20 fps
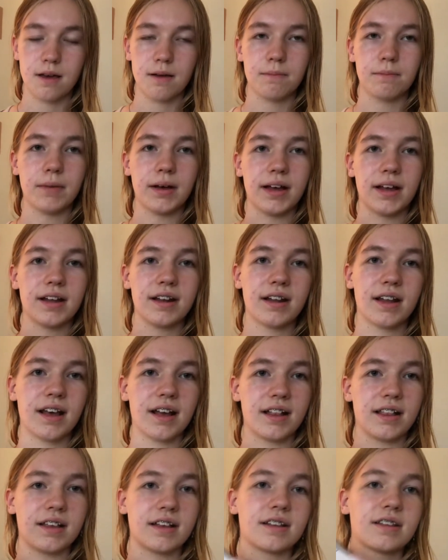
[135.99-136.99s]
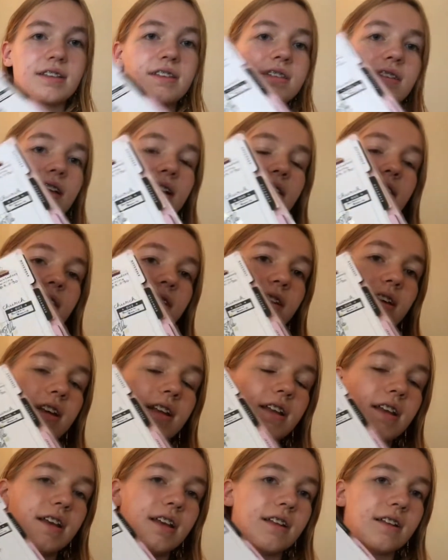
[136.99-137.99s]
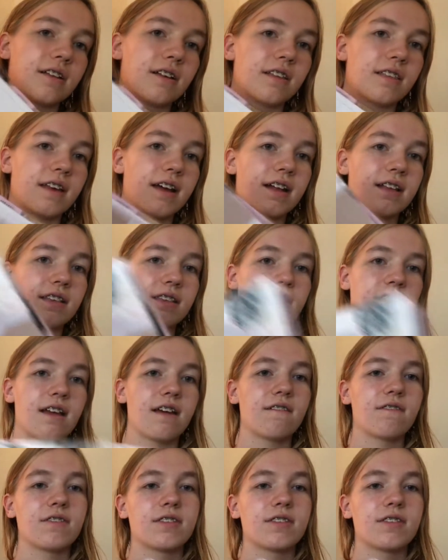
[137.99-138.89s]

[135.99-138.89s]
but I like to decorate it and all that stuff,